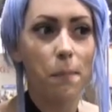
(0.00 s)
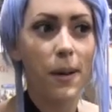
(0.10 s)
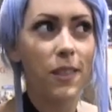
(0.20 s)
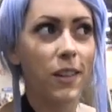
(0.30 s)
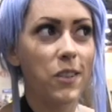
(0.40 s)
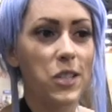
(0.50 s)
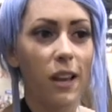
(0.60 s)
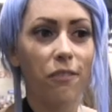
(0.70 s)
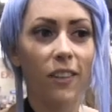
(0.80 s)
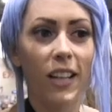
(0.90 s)
but there's
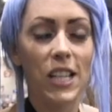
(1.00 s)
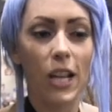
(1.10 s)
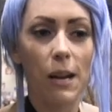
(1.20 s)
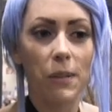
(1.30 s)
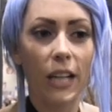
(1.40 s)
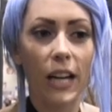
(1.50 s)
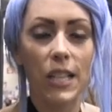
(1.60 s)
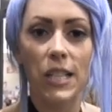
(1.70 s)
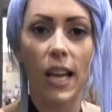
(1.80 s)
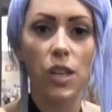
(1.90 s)
definitely a time to kind
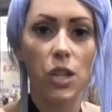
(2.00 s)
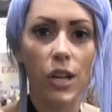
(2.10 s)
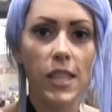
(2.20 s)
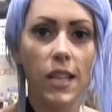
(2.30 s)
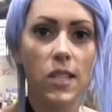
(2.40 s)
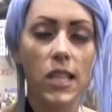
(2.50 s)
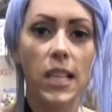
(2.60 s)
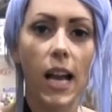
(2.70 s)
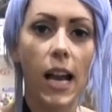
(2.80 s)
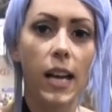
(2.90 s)
of set certain things
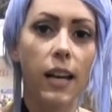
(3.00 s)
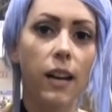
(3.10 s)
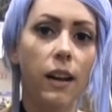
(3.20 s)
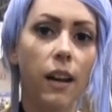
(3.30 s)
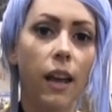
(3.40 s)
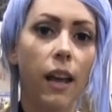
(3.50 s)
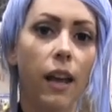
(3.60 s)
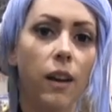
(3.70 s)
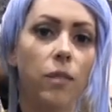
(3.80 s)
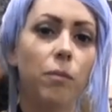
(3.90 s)
aside and
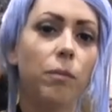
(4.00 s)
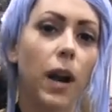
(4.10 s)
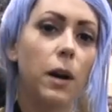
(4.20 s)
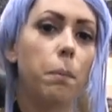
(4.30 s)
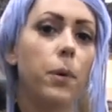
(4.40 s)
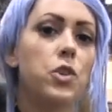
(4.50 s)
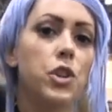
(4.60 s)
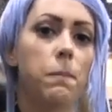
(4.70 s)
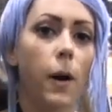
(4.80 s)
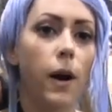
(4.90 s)
kind of
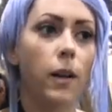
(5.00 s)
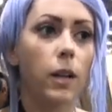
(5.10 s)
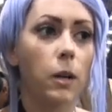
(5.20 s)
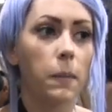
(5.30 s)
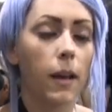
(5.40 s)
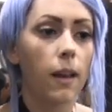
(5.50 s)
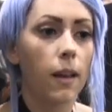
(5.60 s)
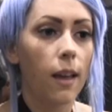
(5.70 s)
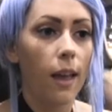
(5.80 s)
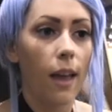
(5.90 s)
push your bar a little bit,
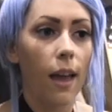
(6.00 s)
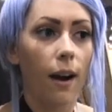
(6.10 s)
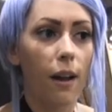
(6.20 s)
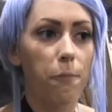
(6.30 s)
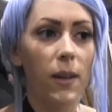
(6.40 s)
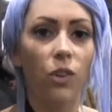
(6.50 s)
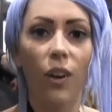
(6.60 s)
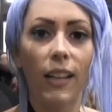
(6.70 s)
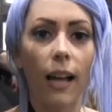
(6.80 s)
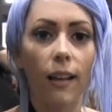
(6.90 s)
and I've been
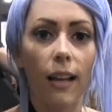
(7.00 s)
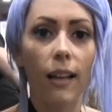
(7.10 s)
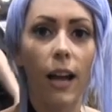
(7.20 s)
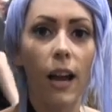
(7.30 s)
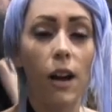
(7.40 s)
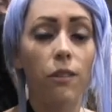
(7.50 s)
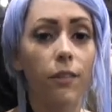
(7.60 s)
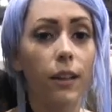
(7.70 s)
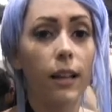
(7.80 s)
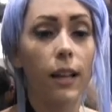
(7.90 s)
doing that lately. I
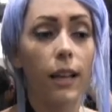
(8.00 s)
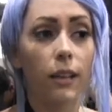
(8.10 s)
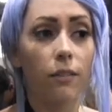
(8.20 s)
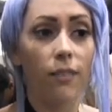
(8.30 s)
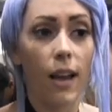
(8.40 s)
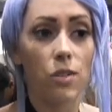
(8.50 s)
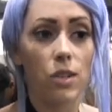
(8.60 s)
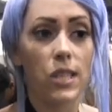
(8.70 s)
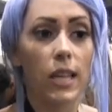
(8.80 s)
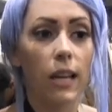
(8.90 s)
really like the
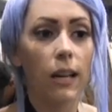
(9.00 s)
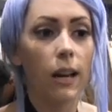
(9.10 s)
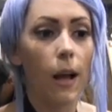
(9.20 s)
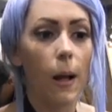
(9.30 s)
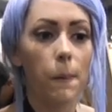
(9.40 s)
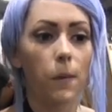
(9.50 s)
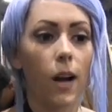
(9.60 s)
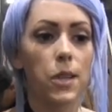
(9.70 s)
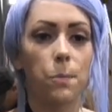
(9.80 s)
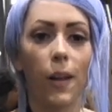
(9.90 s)
fashion scene.
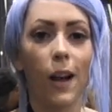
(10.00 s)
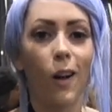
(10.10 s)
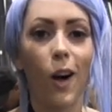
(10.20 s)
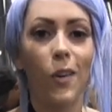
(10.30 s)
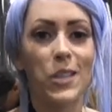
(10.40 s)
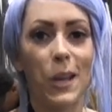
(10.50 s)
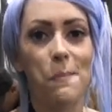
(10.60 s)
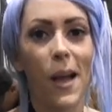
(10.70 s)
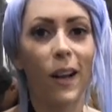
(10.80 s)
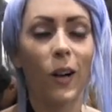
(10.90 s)
Cosplay I'll always
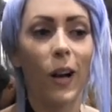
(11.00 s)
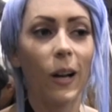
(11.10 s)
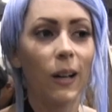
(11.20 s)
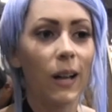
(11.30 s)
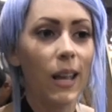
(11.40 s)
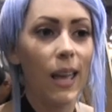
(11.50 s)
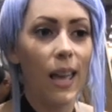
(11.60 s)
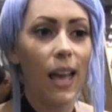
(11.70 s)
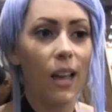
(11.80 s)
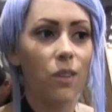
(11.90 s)
come back on
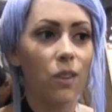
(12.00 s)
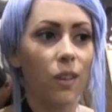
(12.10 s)
and